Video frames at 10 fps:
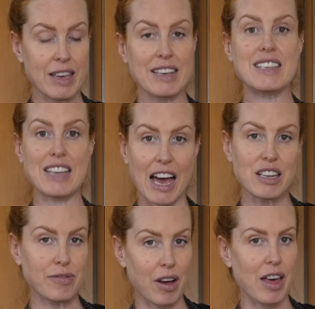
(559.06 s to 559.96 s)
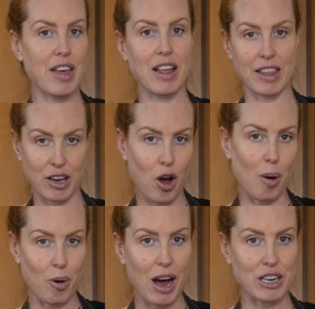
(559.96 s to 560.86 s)
satisfy that like
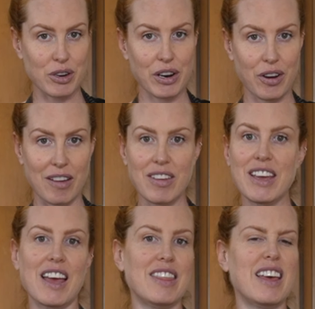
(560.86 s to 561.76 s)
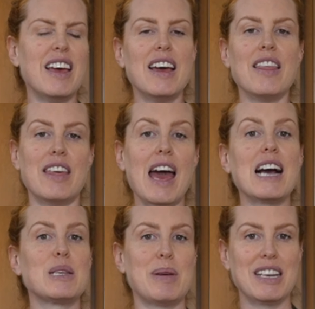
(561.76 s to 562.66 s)
carbohydrate craving and the
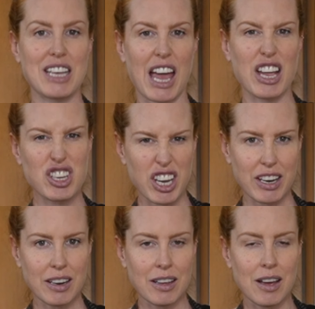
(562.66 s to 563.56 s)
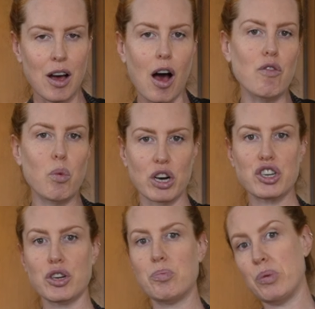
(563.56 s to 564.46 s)
expectation of what
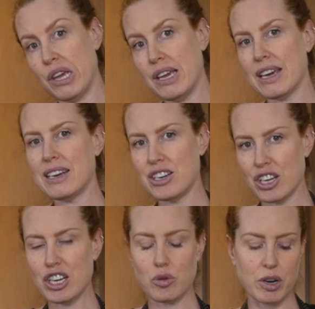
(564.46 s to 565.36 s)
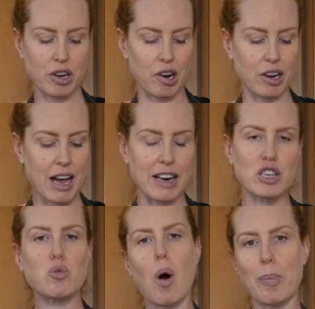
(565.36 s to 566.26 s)
should be in a dish when you're kind of
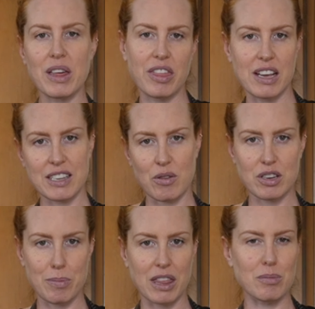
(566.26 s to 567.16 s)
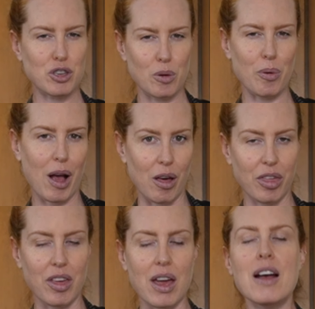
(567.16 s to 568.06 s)
swapping things out to make them super
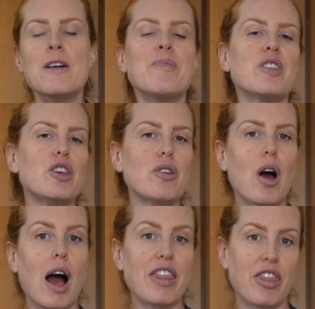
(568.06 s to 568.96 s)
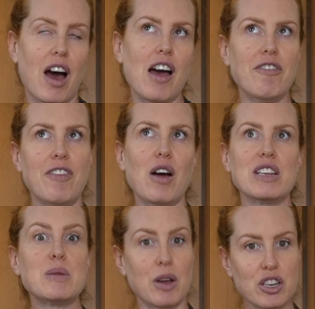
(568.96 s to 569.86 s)
healthy. I've found,
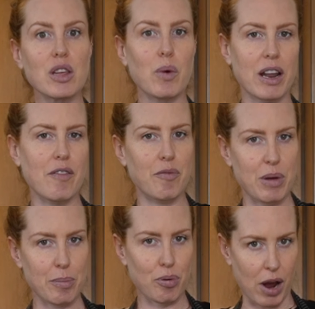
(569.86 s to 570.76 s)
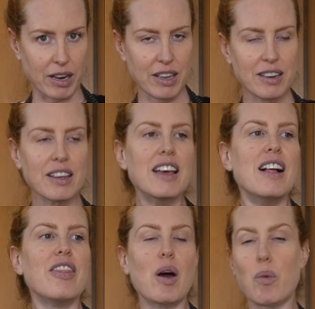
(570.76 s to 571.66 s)
especially when I've been pregnant,
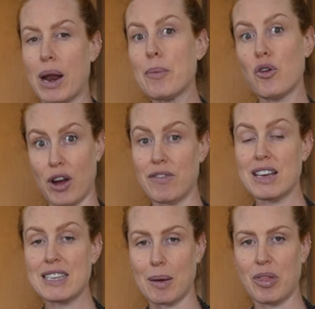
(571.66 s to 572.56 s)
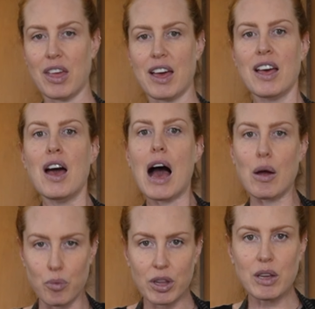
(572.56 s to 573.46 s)
that when I'm craving something, I
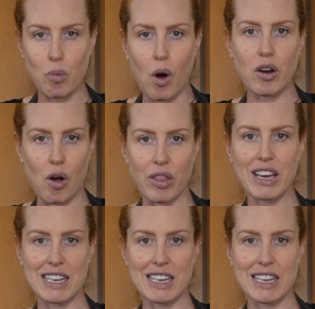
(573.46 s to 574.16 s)
really want all the